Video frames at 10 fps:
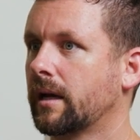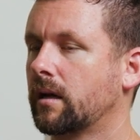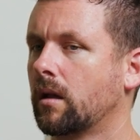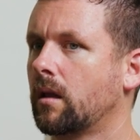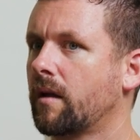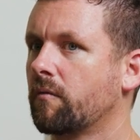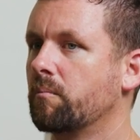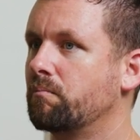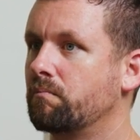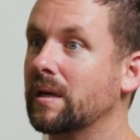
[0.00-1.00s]
Like a lot of
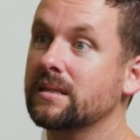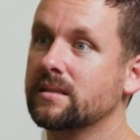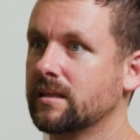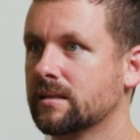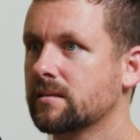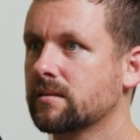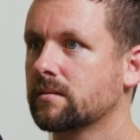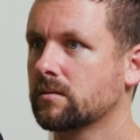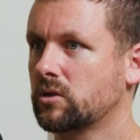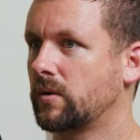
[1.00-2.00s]

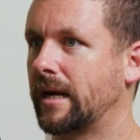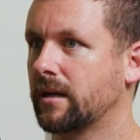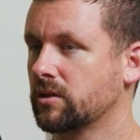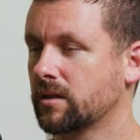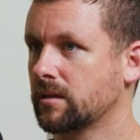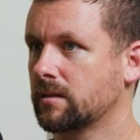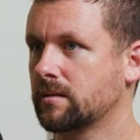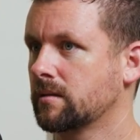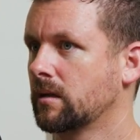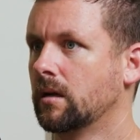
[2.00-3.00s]
business
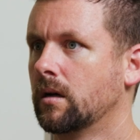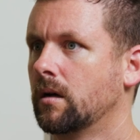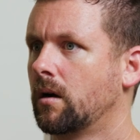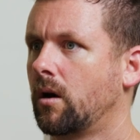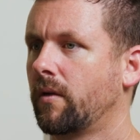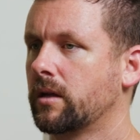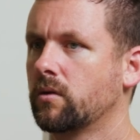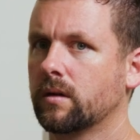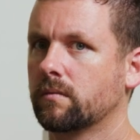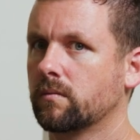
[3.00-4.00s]
strategies, all that,
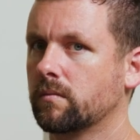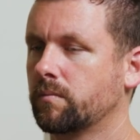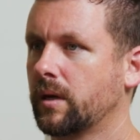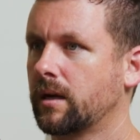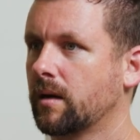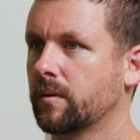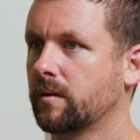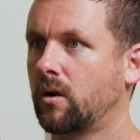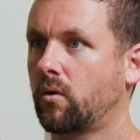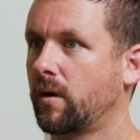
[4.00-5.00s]
you can pick up
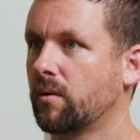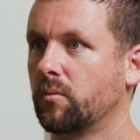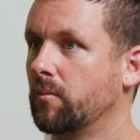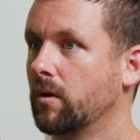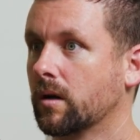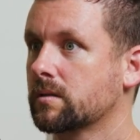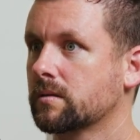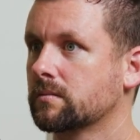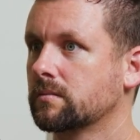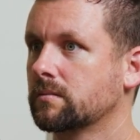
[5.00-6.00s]
incredible
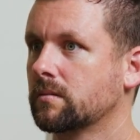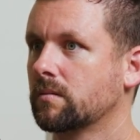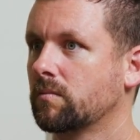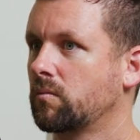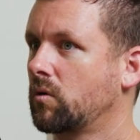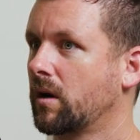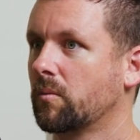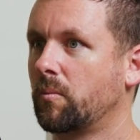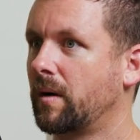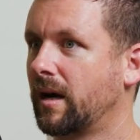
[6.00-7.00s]
books,
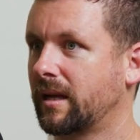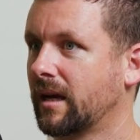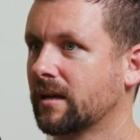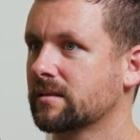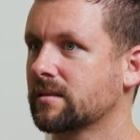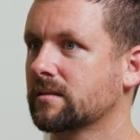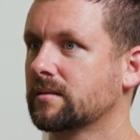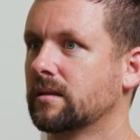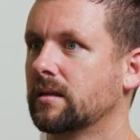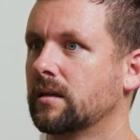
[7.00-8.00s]
incredible podcasts,
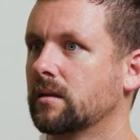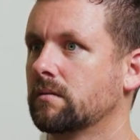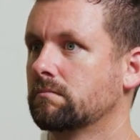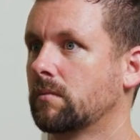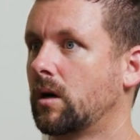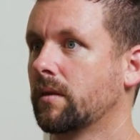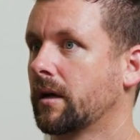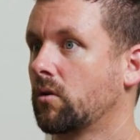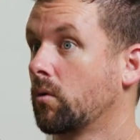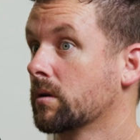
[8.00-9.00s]

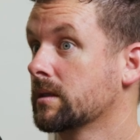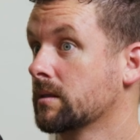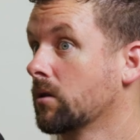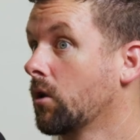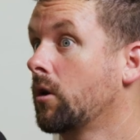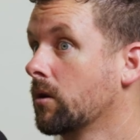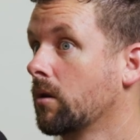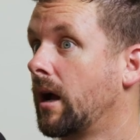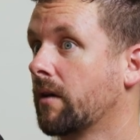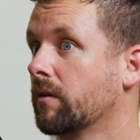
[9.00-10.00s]
online courses, and learn a
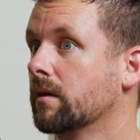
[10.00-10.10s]
lot of